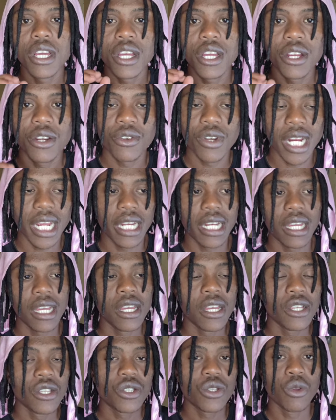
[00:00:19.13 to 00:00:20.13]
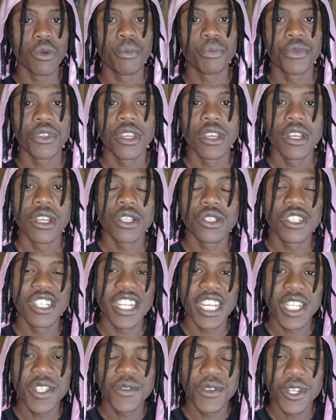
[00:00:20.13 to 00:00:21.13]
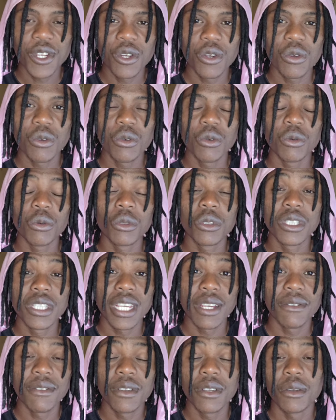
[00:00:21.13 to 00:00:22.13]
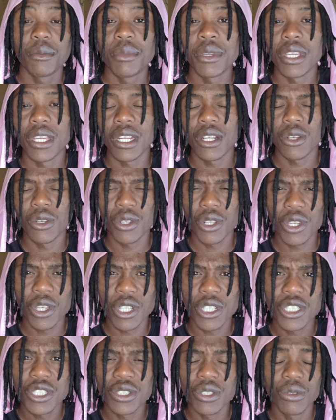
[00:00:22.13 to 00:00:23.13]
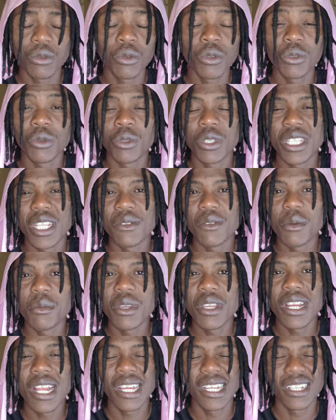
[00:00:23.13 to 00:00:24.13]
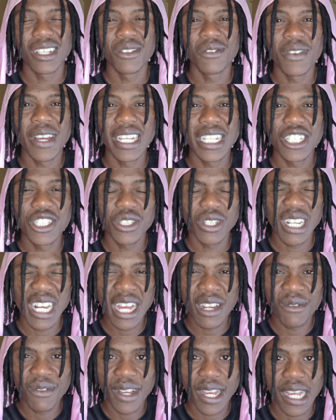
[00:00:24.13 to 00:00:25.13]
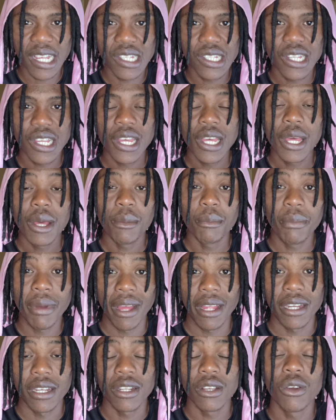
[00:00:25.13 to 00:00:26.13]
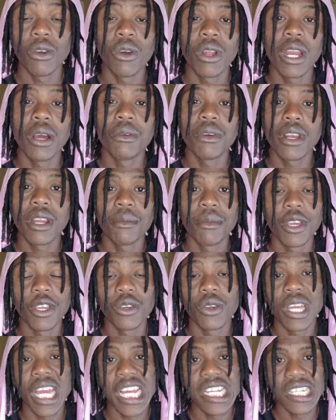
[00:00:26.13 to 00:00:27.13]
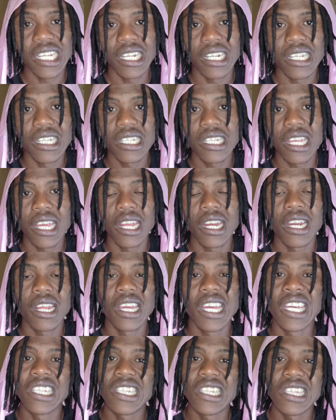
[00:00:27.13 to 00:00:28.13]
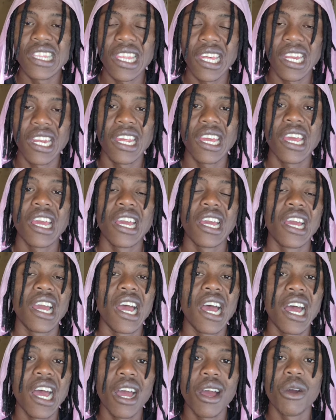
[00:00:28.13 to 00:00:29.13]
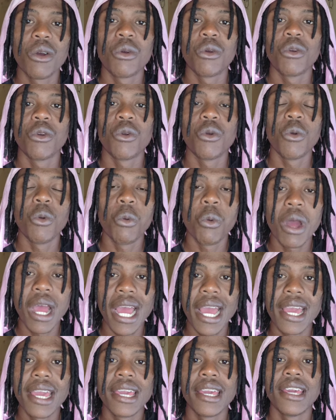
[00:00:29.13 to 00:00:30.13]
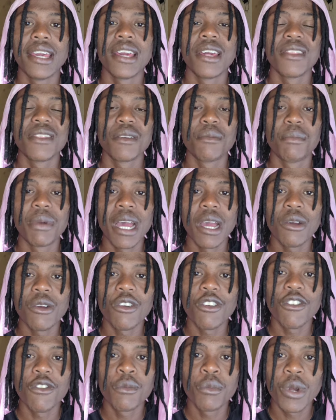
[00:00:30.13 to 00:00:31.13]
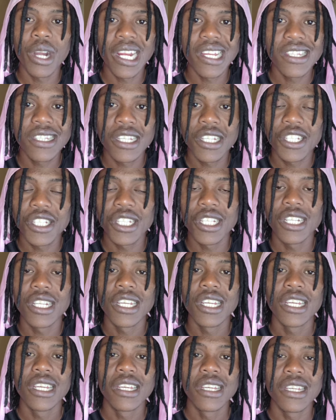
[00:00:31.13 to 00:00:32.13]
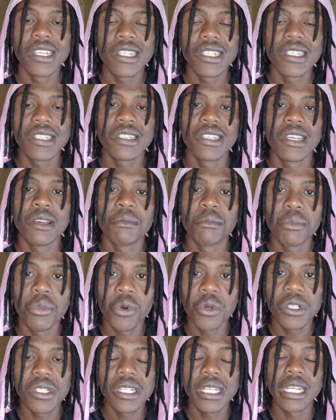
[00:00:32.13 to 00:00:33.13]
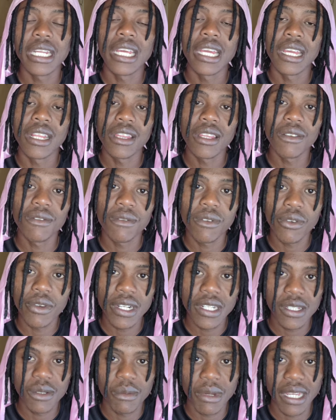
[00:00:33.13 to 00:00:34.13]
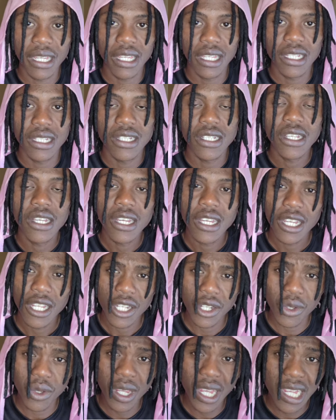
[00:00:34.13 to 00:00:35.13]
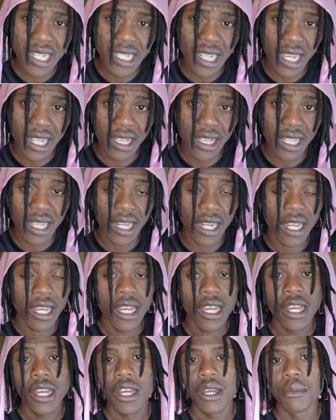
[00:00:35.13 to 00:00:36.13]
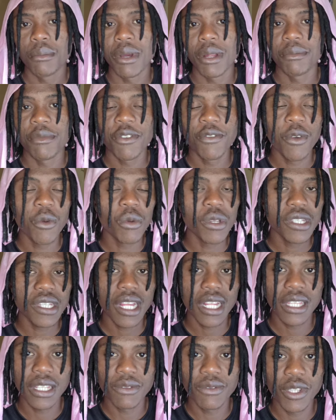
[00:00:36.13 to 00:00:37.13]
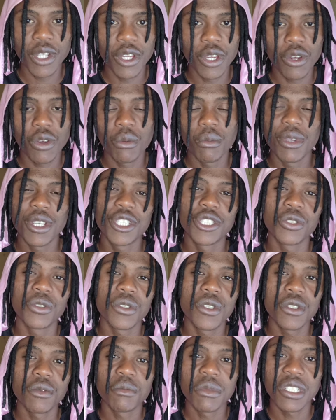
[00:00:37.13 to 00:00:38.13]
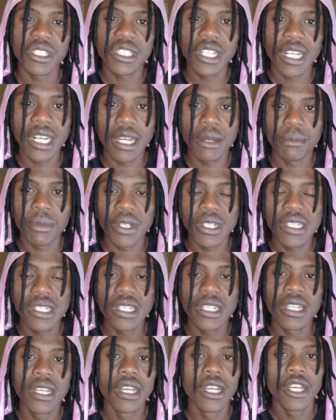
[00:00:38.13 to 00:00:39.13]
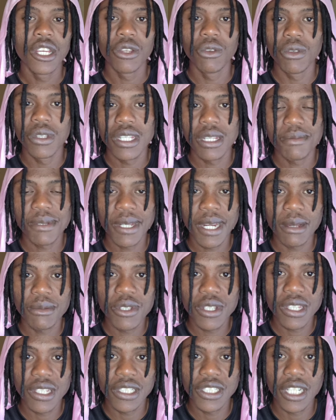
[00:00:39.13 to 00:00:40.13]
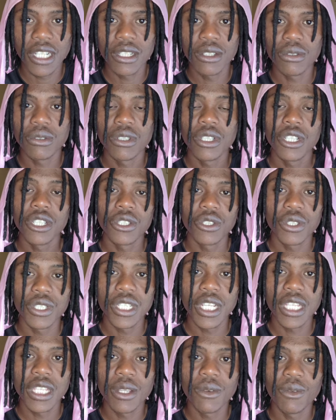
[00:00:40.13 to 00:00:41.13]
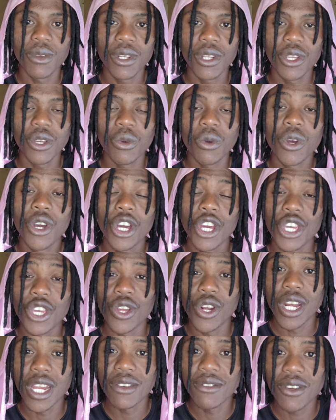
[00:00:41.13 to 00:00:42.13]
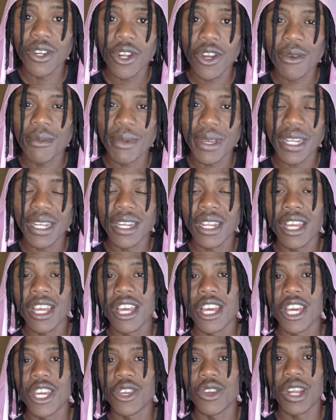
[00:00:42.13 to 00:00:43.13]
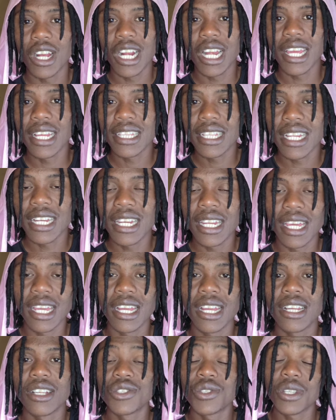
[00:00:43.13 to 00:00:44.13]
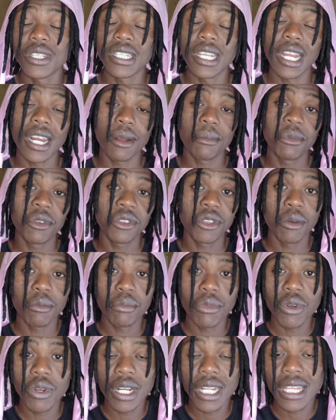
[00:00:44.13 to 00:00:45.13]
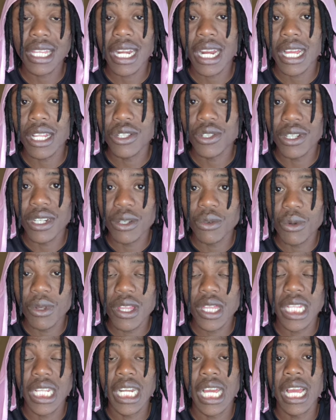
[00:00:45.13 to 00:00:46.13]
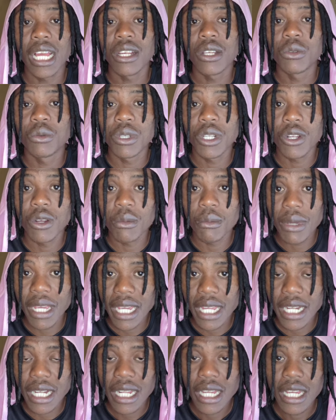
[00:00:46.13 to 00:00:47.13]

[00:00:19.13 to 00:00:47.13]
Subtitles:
Right. So today's video will never be an educational, will never be like financial advice. But all I want to make you guys understand is that how or why the power of price action is important in the Forex markets. Do you guys get that? But before we start the video, make sure you smash the like button, you subscribe to the channel, you share the video, you leave a comment, you click that link to sign up with the broker that I trade with and highly recommend.